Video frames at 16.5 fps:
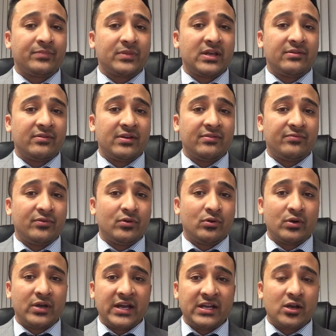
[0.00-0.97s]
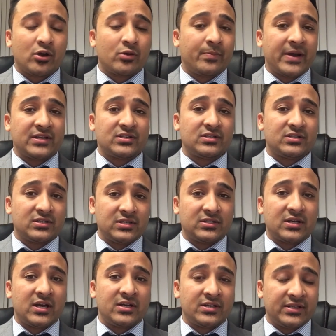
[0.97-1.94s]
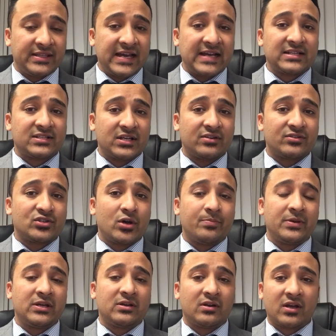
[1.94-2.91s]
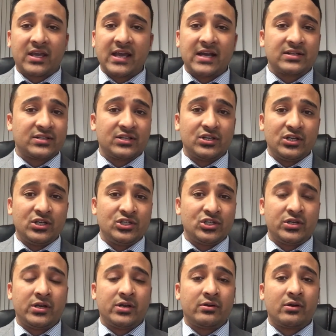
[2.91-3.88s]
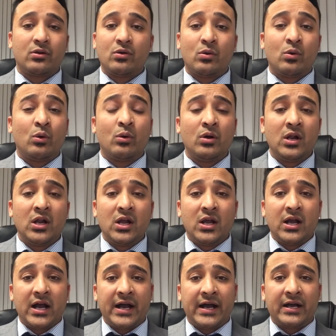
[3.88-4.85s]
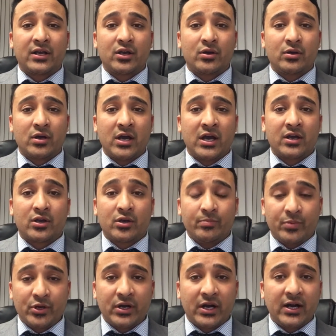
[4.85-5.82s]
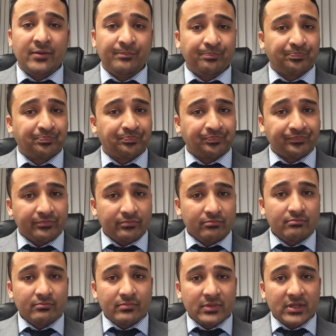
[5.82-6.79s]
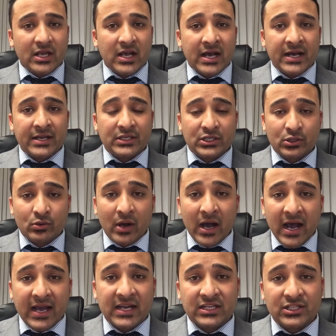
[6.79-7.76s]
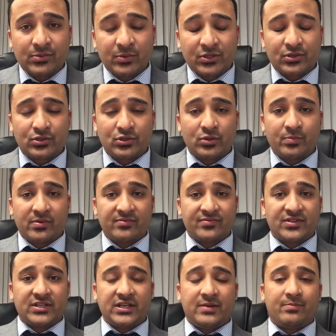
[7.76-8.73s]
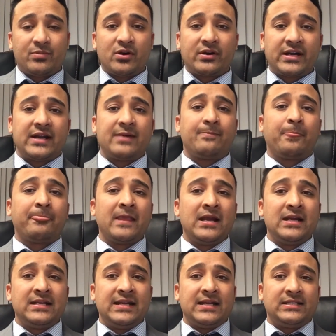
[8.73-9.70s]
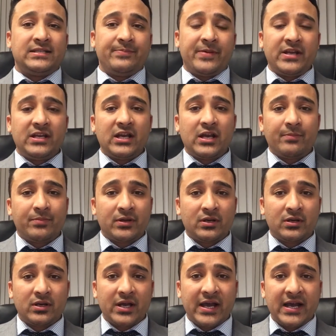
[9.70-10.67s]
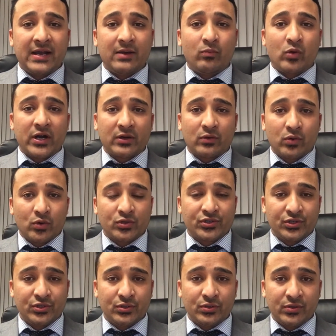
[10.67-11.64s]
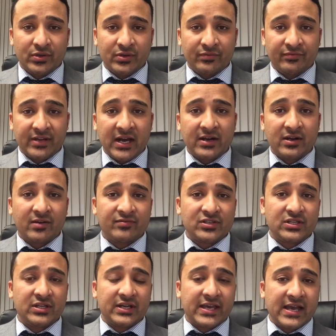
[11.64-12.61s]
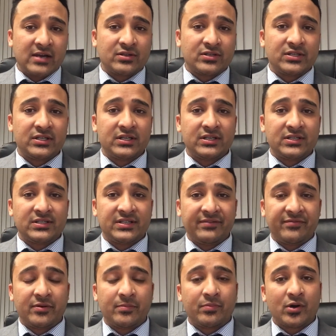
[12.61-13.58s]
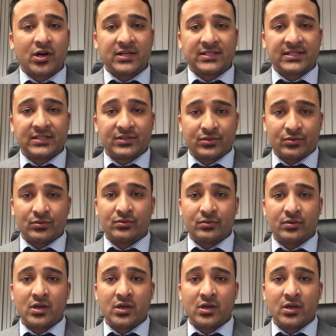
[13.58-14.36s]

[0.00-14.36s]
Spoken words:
if your any occupations is under that sort of topic like accounting, engineering or computer, you are eligible to do Professor Year program. Now depending upon what course you've done, obviously accounting is different pricing to